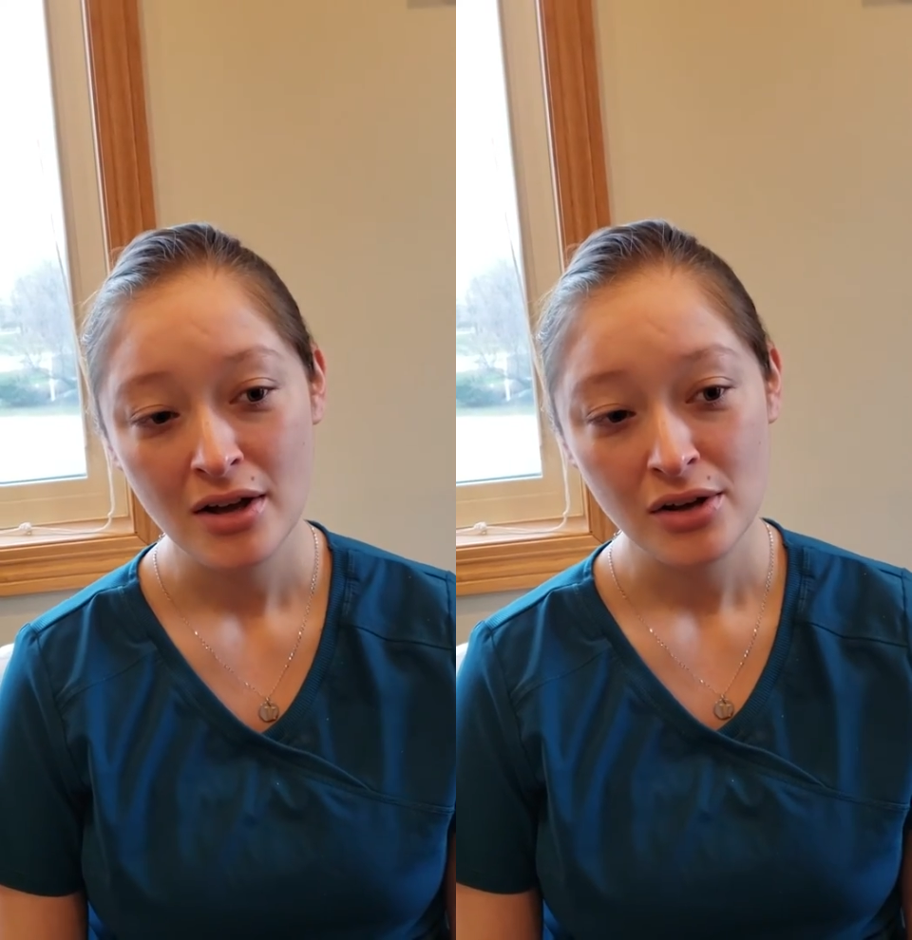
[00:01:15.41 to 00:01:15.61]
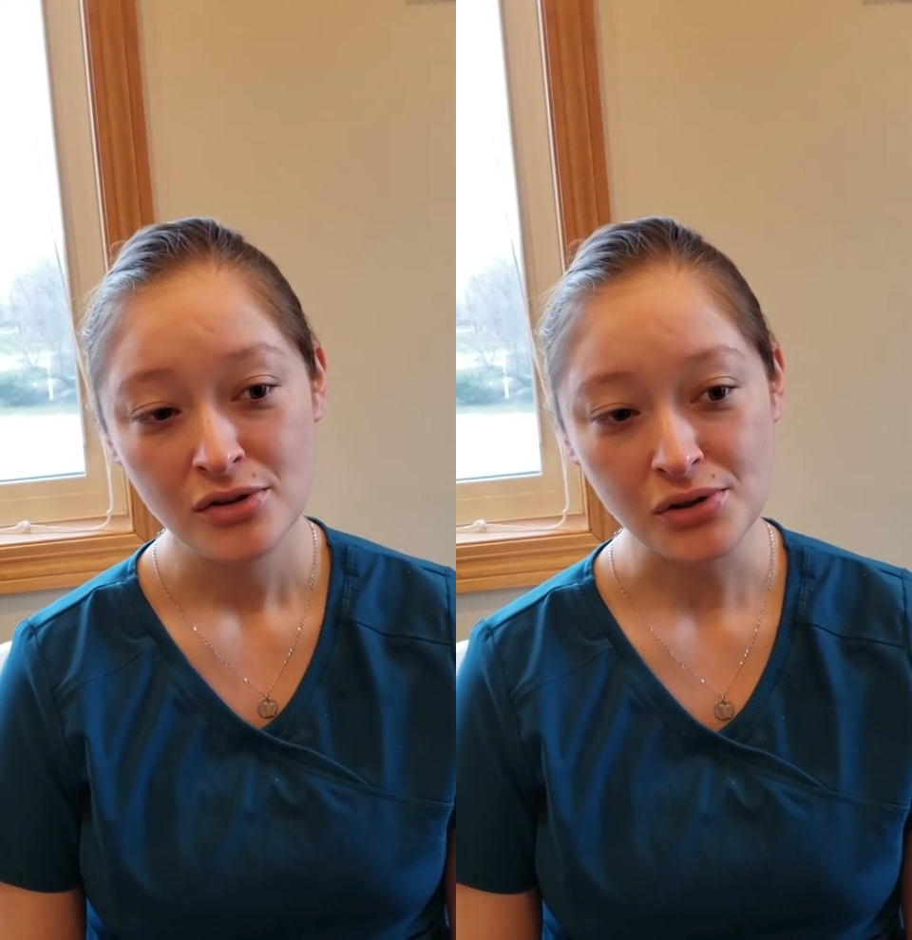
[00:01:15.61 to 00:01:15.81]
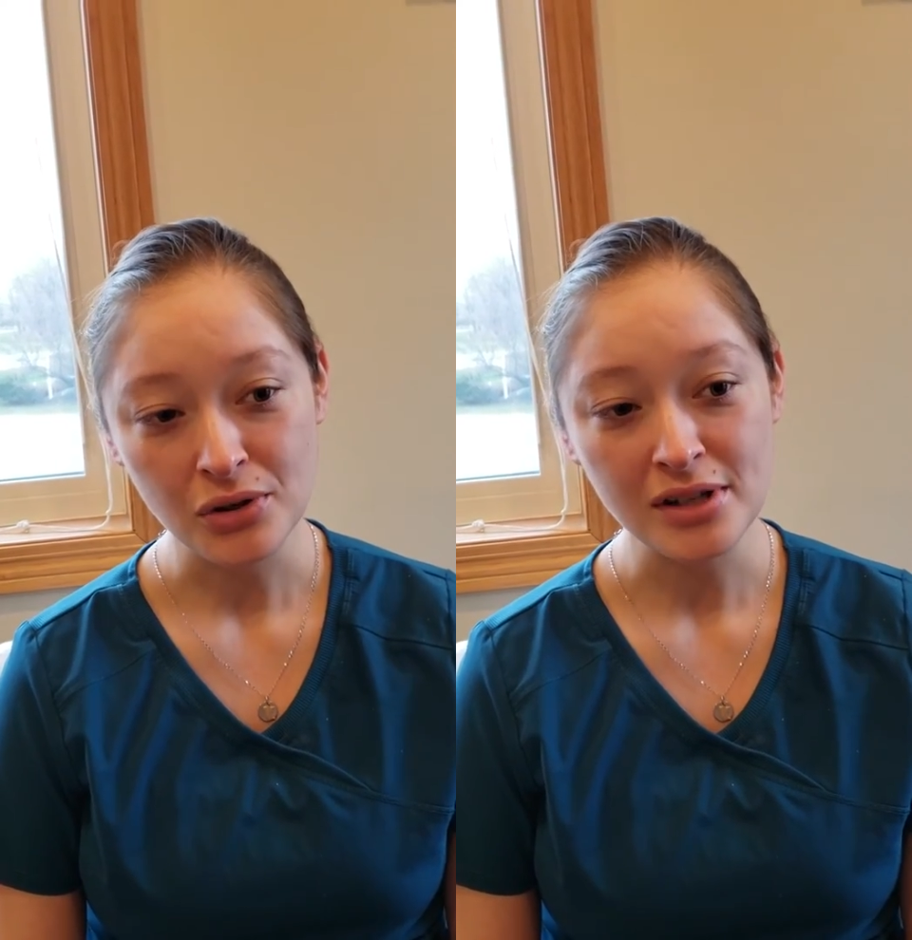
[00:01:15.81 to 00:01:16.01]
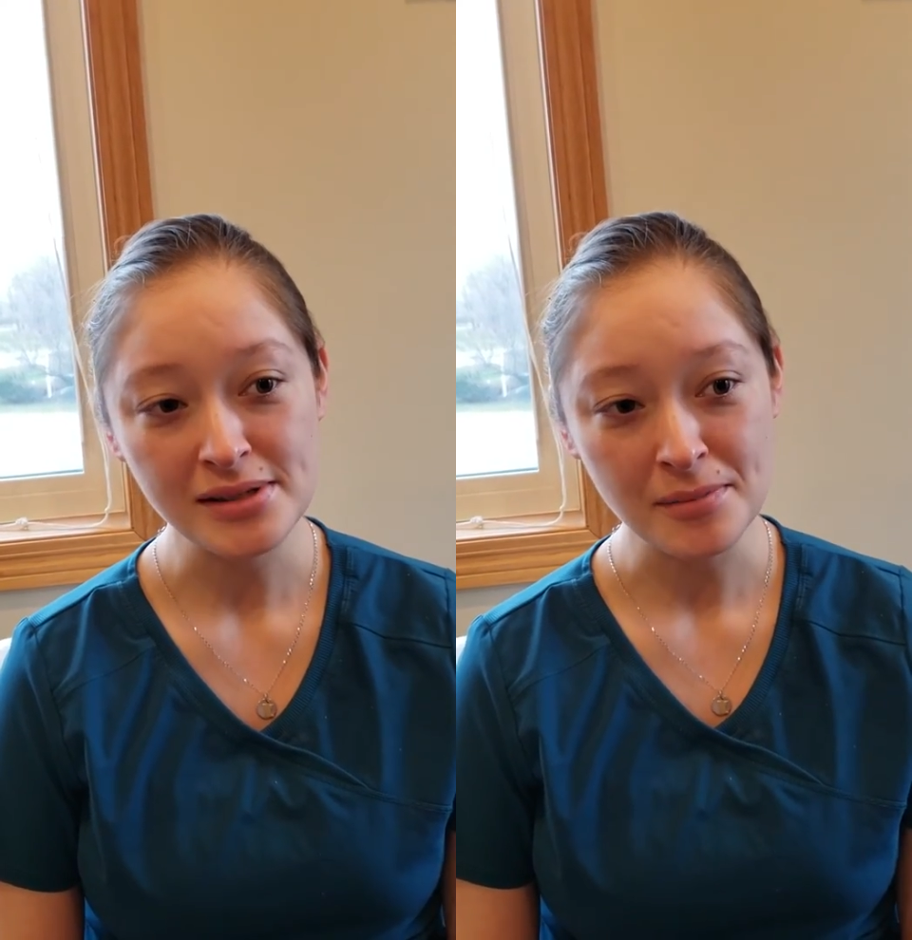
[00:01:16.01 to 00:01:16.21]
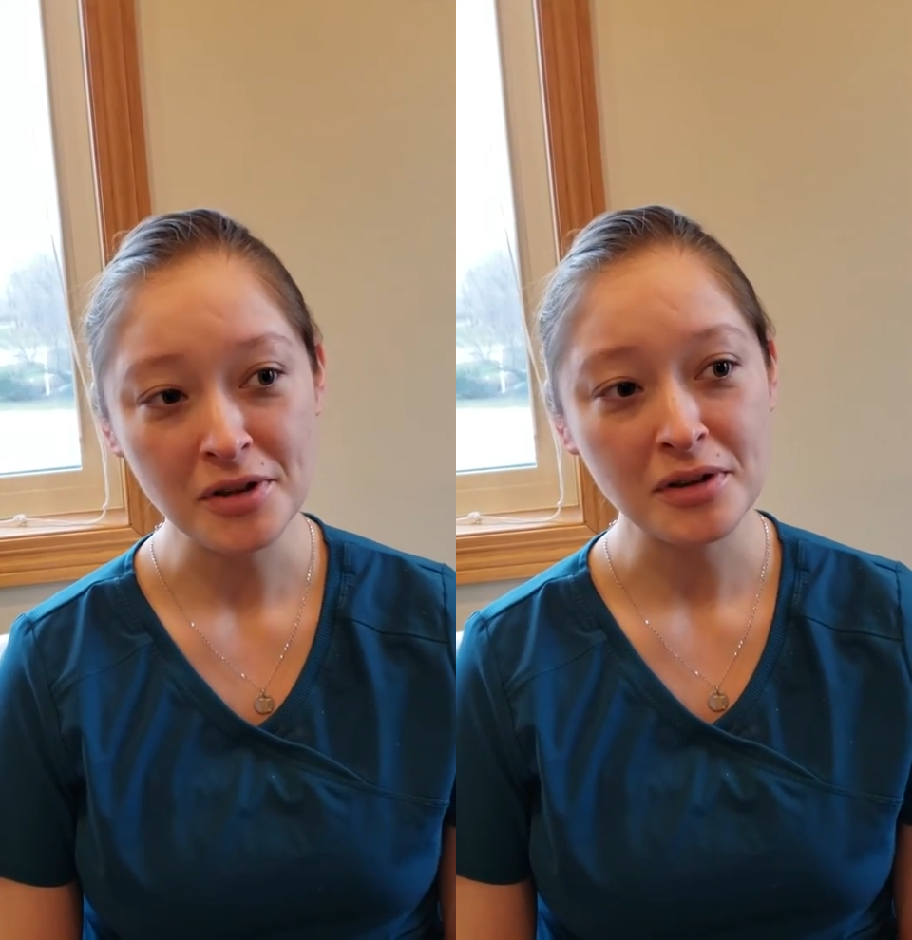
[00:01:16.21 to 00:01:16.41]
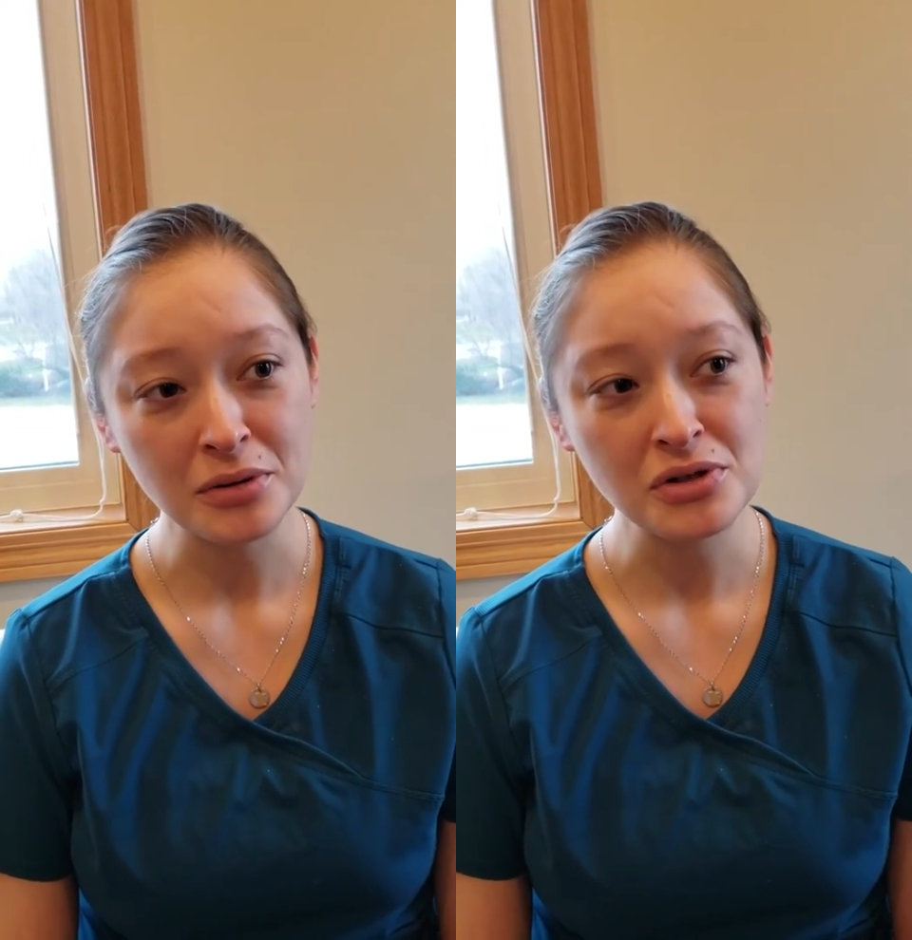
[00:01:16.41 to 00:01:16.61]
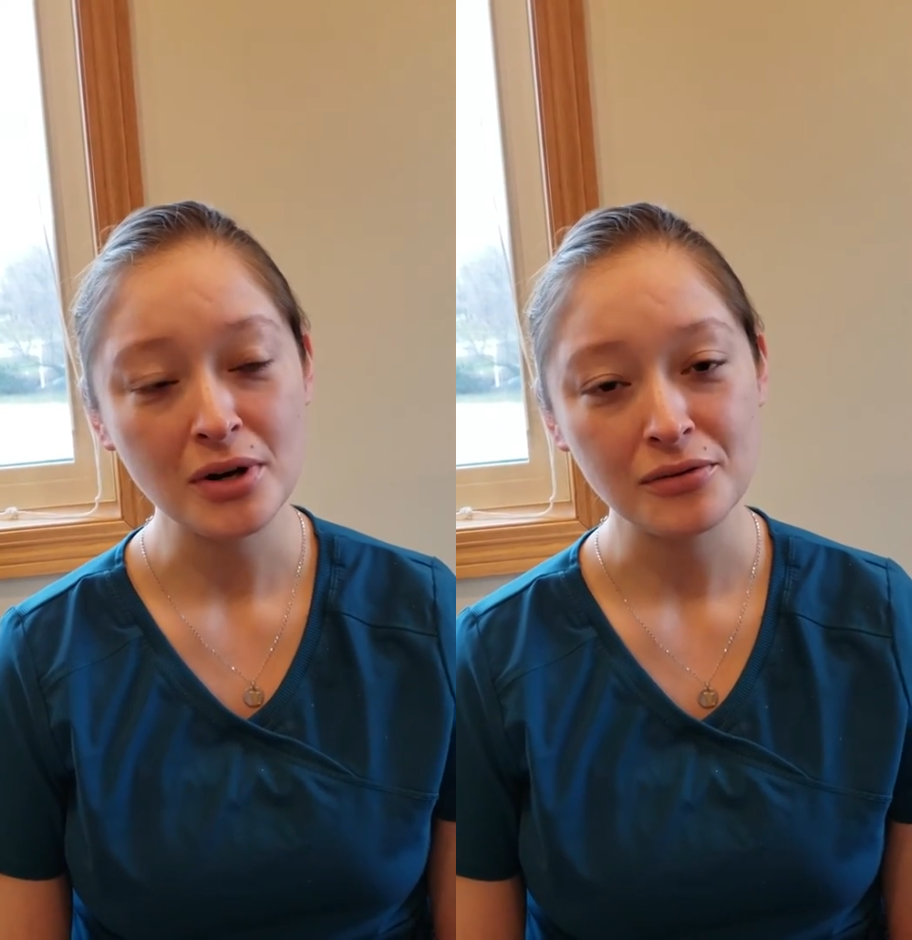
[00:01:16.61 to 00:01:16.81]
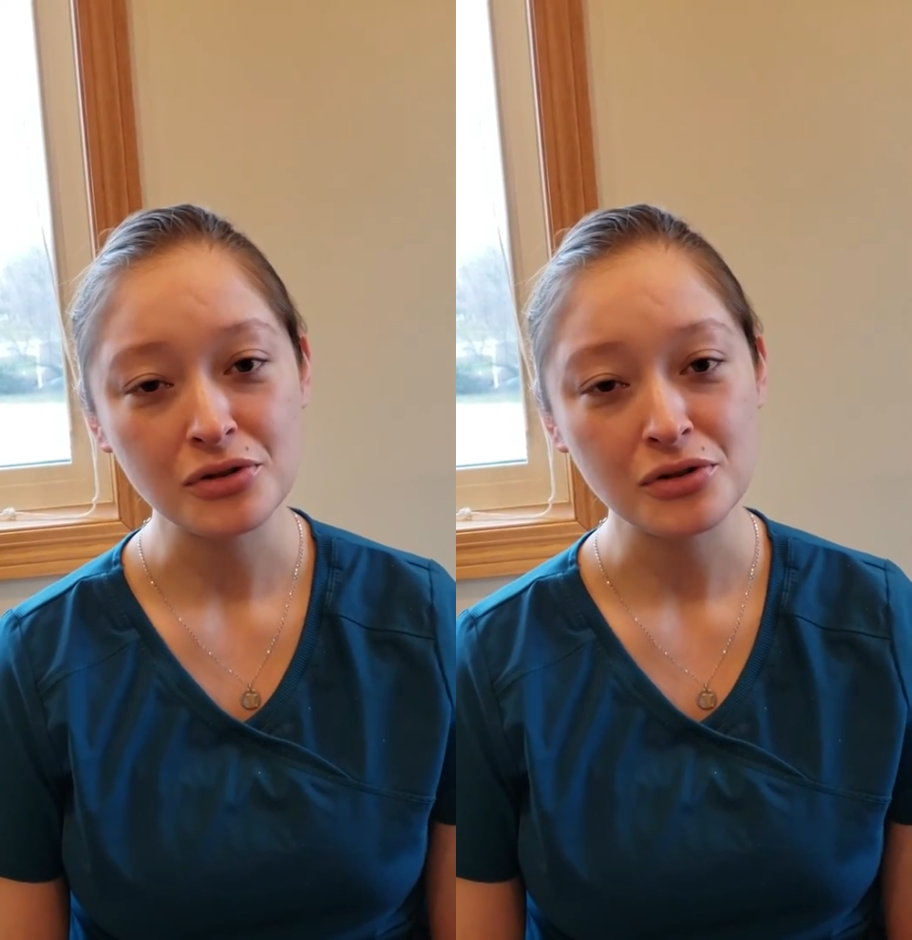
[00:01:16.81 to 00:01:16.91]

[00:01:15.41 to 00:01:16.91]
So it's something that we do have to